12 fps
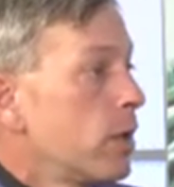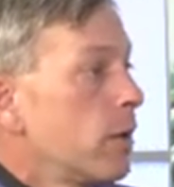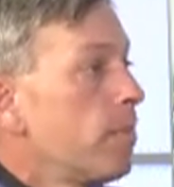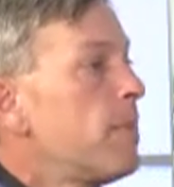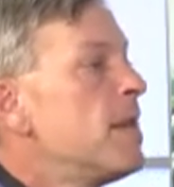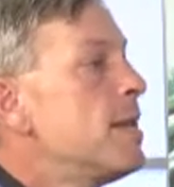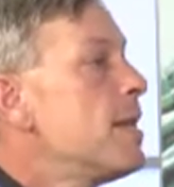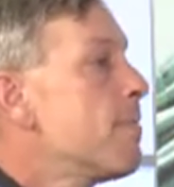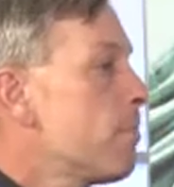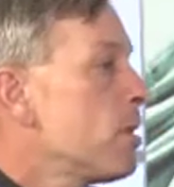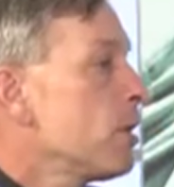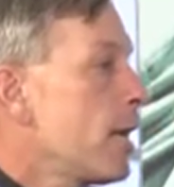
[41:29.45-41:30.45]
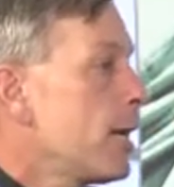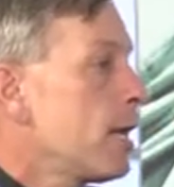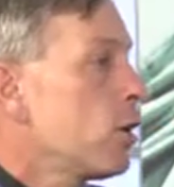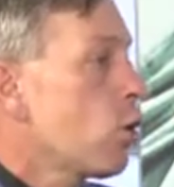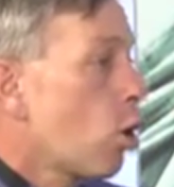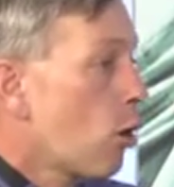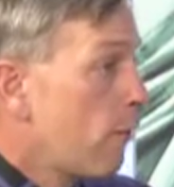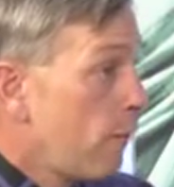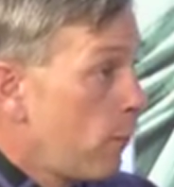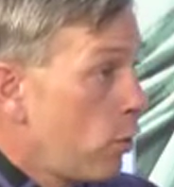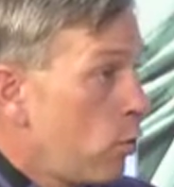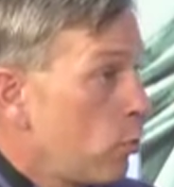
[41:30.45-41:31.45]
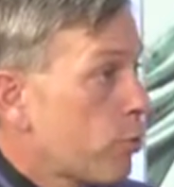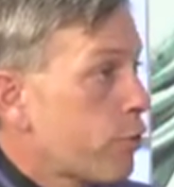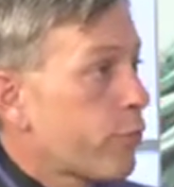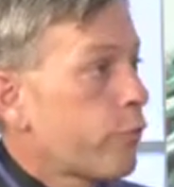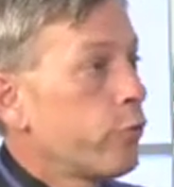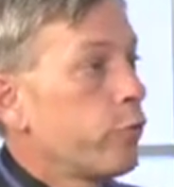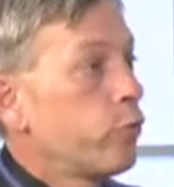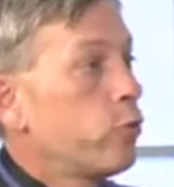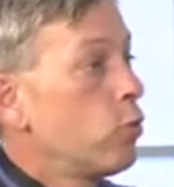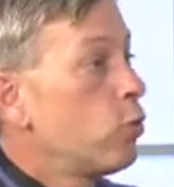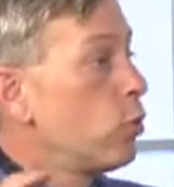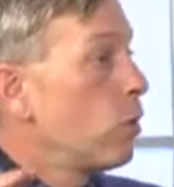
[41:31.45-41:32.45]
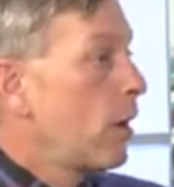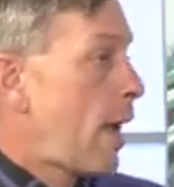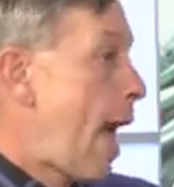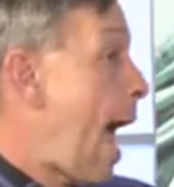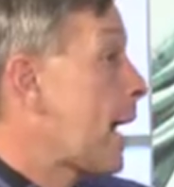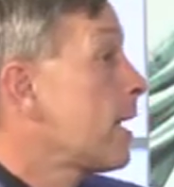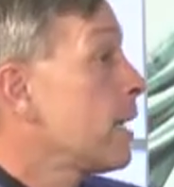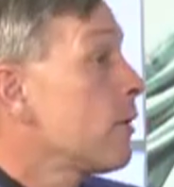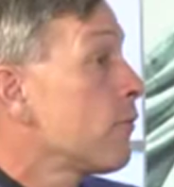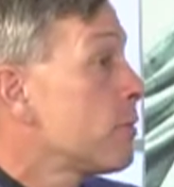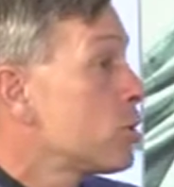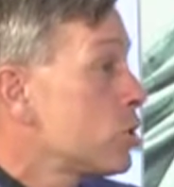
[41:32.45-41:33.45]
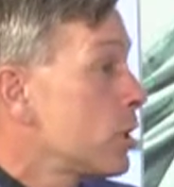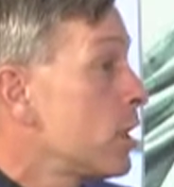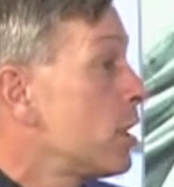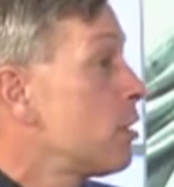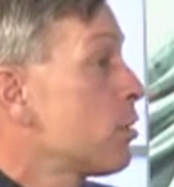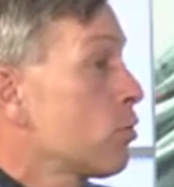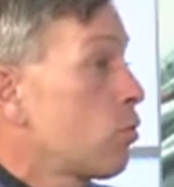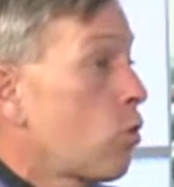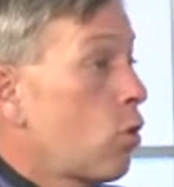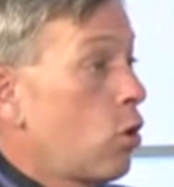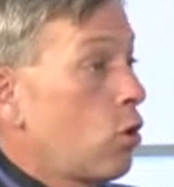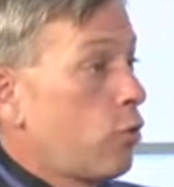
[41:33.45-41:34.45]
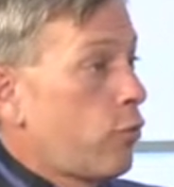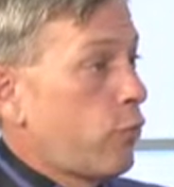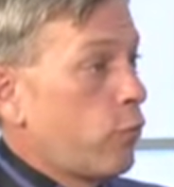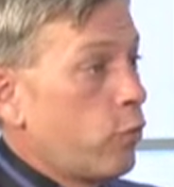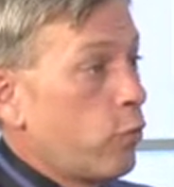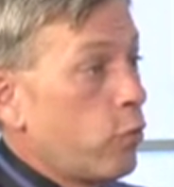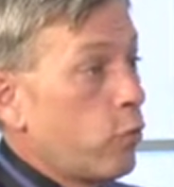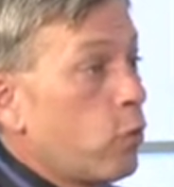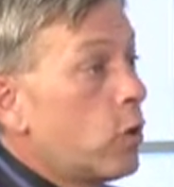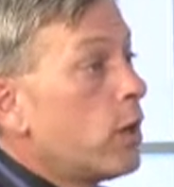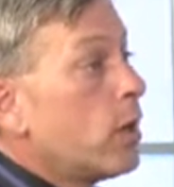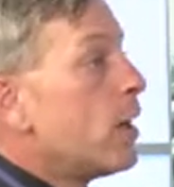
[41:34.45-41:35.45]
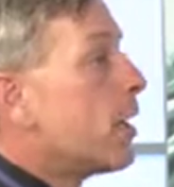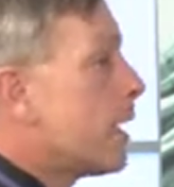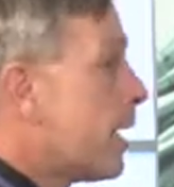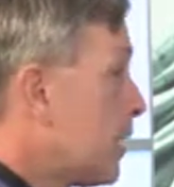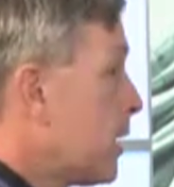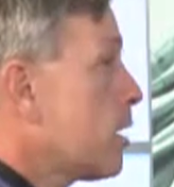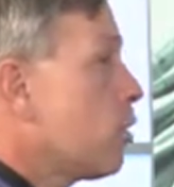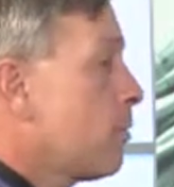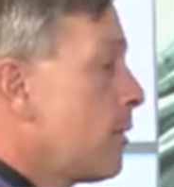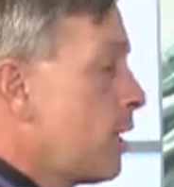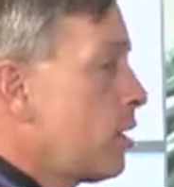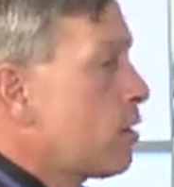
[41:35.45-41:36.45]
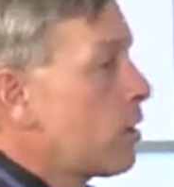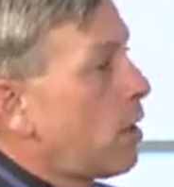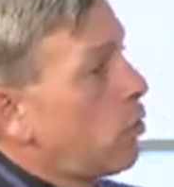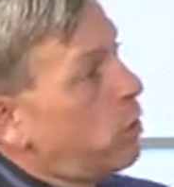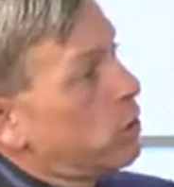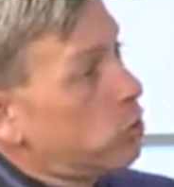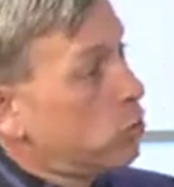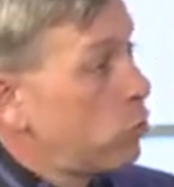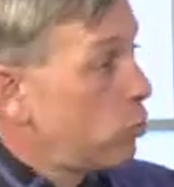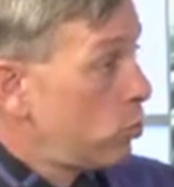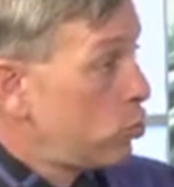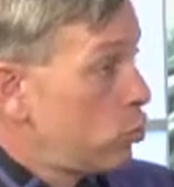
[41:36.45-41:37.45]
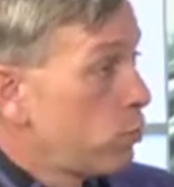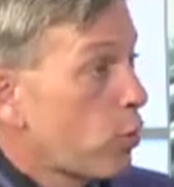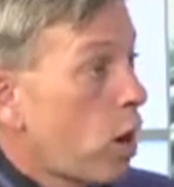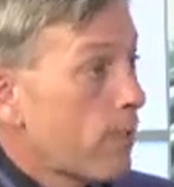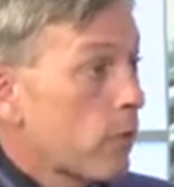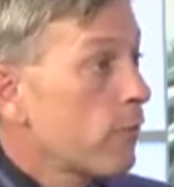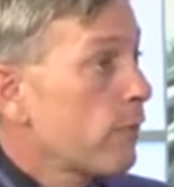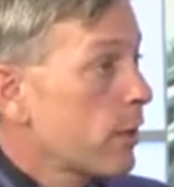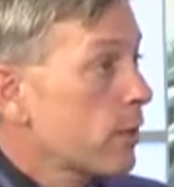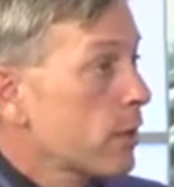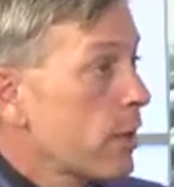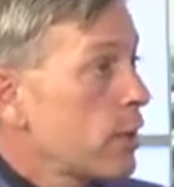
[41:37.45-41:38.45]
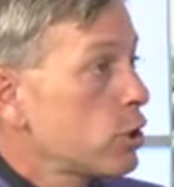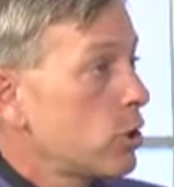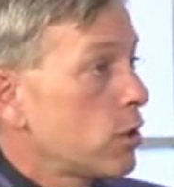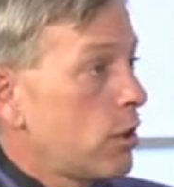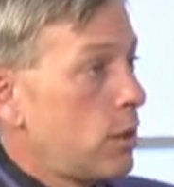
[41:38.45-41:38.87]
manipulating our vote through a hacking of machines or through illegal means and I want to do proper investigations.